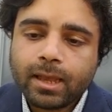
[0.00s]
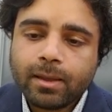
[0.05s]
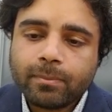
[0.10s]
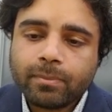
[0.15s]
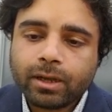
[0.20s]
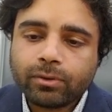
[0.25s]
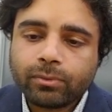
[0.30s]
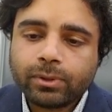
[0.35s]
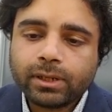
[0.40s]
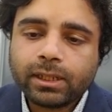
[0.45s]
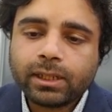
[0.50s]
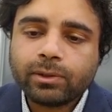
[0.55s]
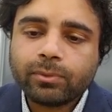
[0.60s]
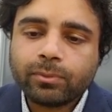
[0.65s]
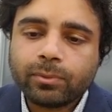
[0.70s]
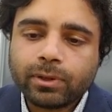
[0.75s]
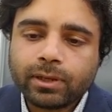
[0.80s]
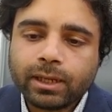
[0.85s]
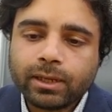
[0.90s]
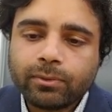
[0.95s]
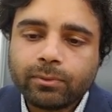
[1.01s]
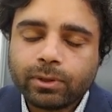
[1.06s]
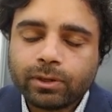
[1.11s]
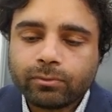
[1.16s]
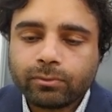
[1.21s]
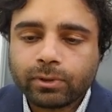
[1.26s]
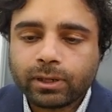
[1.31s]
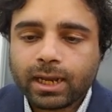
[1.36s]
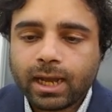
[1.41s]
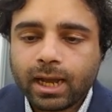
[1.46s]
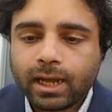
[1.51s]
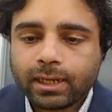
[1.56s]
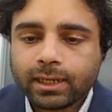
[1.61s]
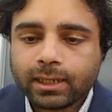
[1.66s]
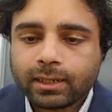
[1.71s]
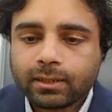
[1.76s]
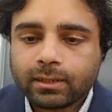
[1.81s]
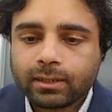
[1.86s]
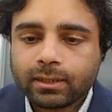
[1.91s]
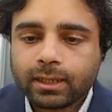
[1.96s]
But really, when
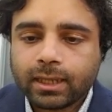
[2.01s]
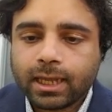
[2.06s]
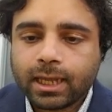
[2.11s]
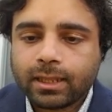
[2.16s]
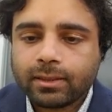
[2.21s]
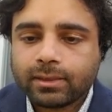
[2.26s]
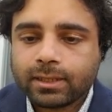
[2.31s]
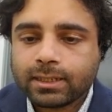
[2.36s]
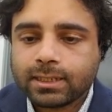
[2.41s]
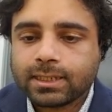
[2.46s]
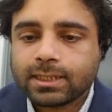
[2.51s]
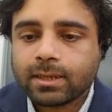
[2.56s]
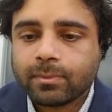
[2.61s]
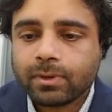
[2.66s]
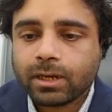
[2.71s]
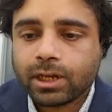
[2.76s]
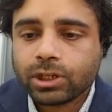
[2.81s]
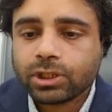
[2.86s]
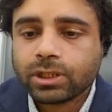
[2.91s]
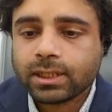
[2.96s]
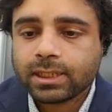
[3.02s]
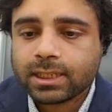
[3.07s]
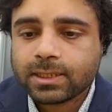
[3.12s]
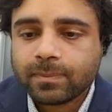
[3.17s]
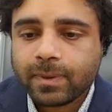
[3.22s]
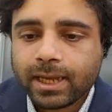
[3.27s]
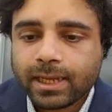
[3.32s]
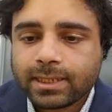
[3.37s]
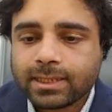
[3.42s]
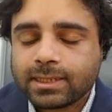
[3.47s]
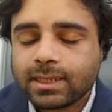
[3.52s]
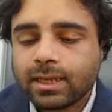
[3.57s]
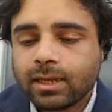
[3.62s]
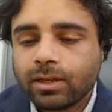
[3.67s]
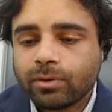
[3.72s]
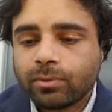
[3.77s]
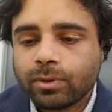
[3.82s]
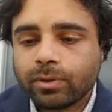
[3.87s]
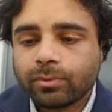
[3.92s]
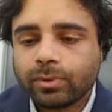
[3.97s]
regarding the dissemination in space,
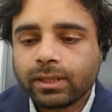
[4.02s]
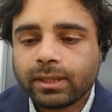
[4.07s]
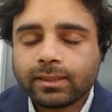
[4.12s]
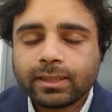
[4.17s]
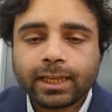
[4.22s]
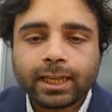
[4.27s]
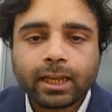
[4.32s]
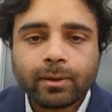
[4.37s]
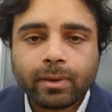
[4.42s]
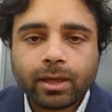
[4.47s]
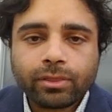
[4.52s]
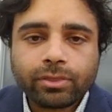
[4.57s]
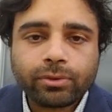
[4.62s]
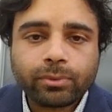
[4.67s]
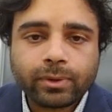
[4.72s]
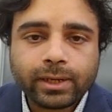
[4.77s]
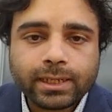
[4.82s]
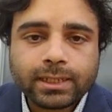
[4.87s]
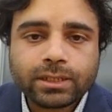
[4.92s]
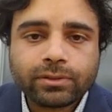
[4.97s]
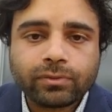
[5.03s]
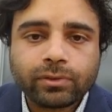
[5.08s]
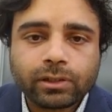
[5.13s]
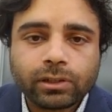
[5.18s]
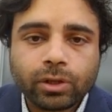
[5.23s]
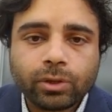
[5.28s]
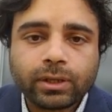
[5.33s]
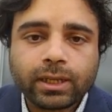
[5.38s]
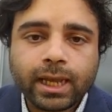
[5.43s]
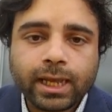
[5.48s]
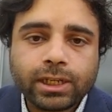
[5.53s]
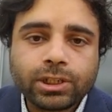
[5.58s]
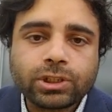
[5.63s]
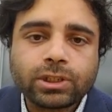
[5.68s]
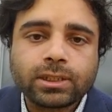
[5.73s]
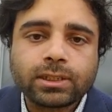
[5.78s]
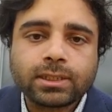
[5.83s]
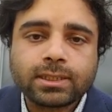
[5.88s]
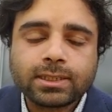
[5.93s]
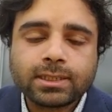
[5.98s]
we're really thinking about three different
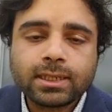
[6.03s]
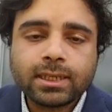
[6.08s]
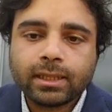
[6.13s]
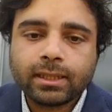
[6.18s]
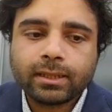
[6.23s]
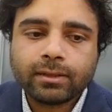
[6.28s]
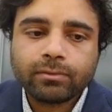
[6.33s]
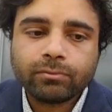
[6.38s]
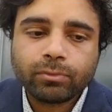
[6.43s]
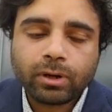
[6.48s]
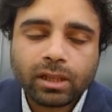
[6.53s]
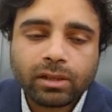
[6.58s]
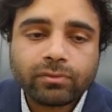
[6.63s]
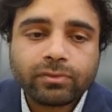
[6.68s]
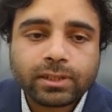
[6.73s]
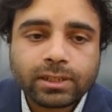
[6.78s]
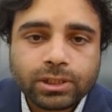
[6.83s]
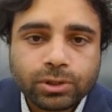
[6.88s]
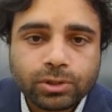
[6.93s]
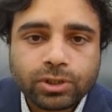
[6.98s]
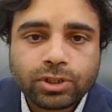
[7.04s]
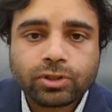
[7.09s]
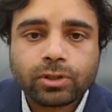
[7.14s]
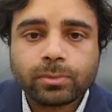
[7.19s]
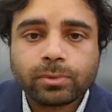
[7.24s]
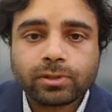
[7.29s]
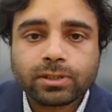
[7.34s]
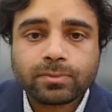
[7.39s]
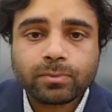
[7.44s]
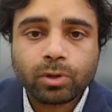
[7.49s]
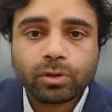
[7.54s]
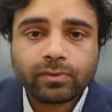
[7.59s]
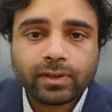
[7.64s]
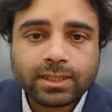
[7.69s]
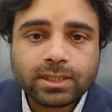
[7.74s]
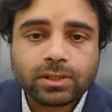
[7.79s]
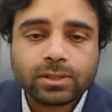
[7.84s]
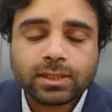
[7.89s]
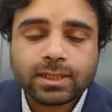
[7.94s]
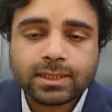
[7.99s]
locations relevant to cerebral small
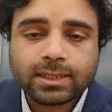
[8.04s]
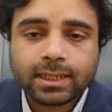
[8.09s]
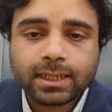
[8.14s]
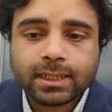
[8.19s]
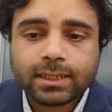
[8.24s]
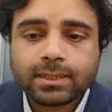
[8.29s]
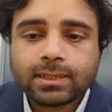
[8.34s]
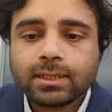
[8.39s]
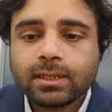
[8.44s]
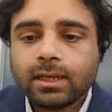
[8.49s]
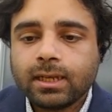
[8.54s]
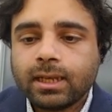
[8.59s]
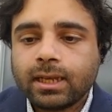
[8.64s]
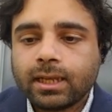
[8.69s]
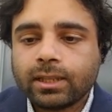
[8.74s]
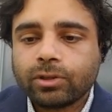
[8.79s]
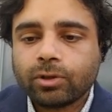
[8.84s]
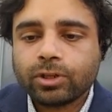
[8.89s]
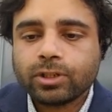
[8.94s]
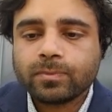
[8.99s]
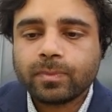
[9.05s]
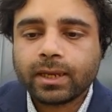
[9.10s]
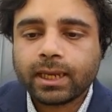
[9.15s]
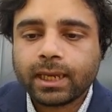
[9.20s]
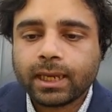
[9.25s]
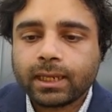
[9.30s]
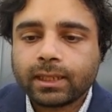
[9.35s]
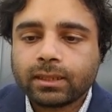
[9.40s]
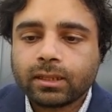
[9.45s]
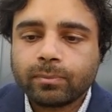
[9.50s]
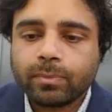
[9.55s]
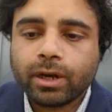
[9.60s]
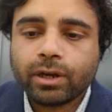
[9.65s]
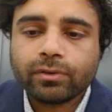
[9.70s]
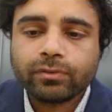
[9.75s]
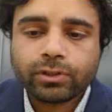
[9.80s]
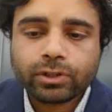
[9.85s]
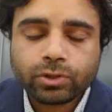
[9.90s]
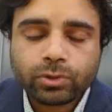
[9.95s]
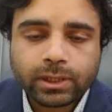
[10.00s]
vessel disease, and those being the
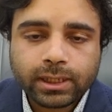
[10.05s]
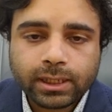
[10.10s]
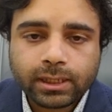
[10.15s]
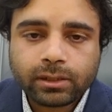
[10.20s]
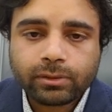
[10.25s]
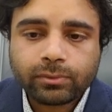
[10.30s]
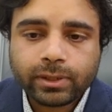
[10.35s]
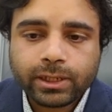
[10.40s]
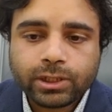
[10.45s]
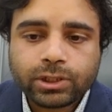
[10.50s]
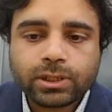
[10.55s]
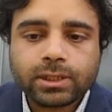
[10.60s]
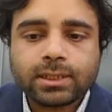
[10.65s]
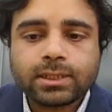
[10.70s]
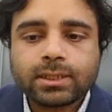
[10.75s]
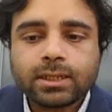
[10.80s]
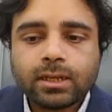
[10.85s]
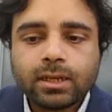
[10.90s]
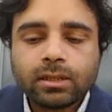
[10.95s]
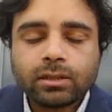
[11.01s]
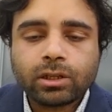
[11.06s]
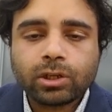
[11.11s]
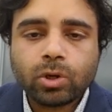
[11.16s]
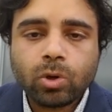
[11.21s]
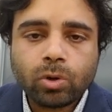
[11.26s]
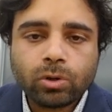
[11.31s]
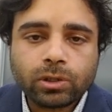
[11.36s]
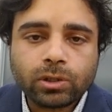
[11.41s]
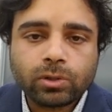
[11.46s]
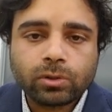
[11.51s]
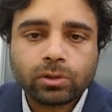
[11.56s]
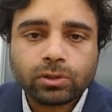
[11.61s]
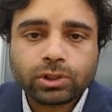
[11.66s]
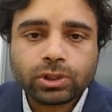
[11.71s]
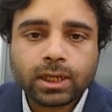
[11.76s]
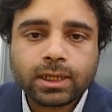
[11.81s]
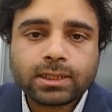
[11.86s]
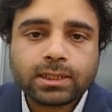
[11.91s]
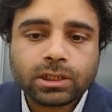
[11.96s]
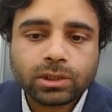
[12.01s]
periventricular regions, the cortical or
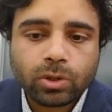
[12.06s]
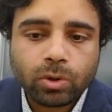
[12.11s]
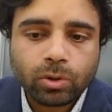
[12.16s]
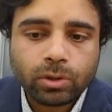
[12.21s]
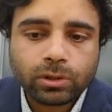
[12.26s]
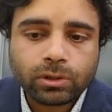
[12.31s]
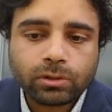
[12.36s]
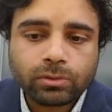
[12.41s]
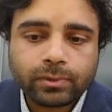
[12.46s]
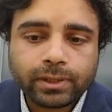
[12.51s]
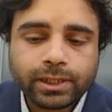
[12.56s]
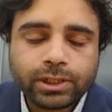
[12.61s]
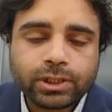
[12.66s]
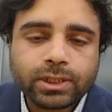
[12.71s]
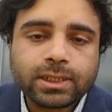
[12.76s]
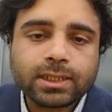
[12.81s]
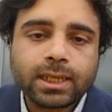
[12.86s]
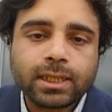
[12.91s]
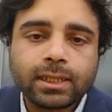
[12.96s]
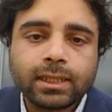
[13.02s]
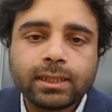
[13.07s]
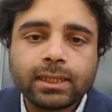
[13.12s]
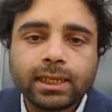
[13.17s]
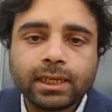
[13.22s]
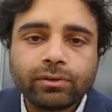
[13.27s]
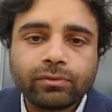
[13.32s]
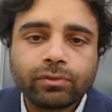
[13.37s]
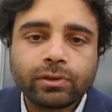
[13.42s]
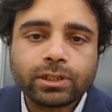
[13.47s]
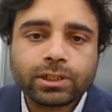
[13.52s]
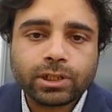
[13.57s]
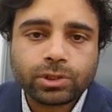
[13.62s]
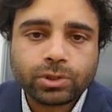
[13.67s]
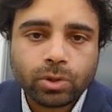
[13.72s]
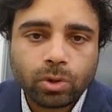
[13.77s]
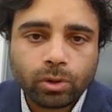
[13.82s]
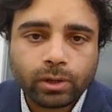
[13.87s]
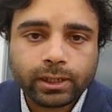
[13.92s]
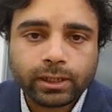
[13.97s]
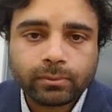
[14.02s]
juxtacortical regions, and then the
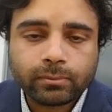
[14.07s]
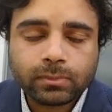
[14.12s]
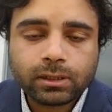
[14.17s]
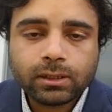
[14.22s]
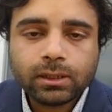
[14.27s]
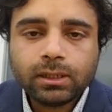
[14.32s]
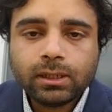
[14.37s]
infratentorium.